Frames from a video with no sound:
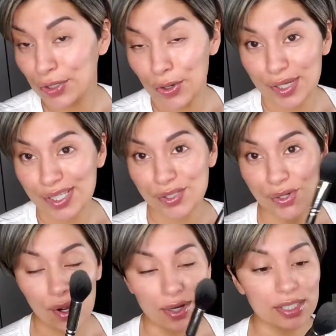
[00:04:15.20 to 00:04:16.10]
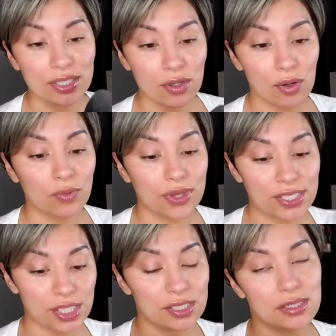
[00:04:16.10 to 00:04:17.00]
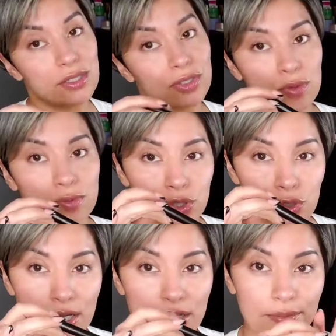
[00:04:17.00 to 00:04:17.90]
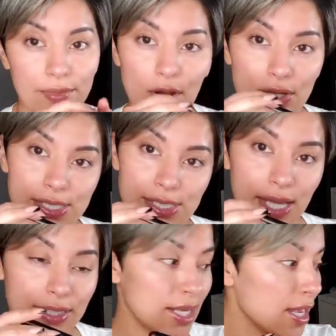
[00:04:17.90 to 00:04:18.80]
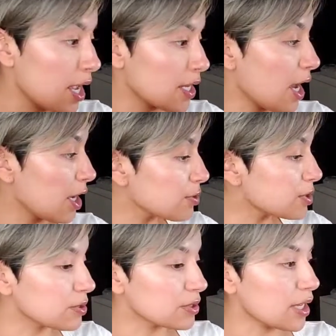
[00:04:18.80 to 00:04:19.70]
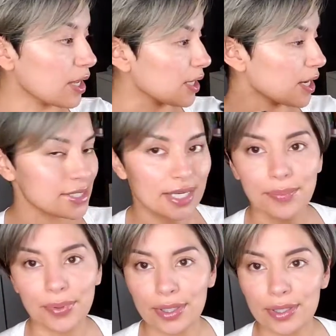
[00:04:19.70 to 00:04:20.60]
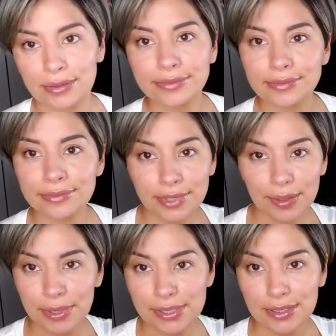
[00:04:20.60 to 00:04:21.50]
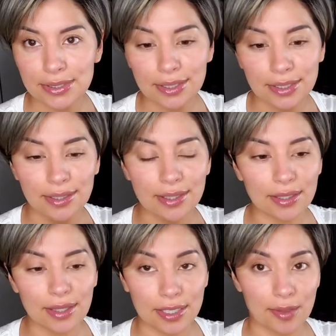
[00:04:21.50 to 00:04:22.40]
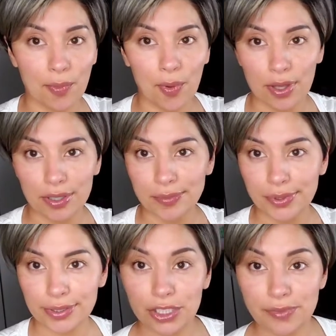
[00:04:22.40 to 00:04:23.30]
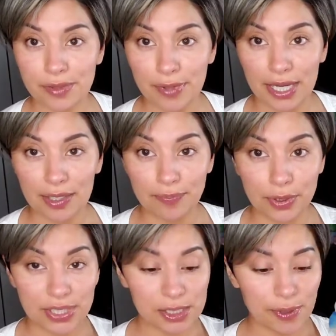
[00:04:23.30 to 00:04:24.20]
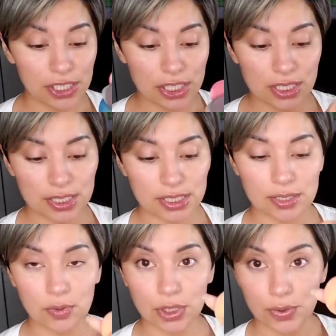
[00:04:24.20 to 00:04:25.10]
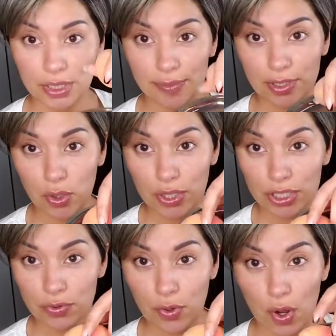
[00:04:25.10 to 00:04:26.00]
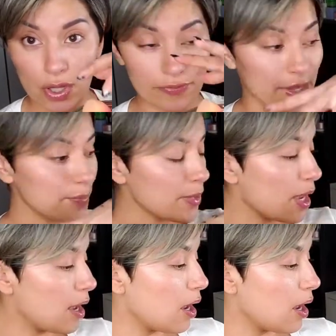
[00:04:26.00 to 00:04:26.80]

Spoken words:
going strong. So that's just another tip, to dry them on a slant. And how you would do that, I take a book and basically line them up all on a book. In terms of my beauty sponges, which we're going to be going through all of them,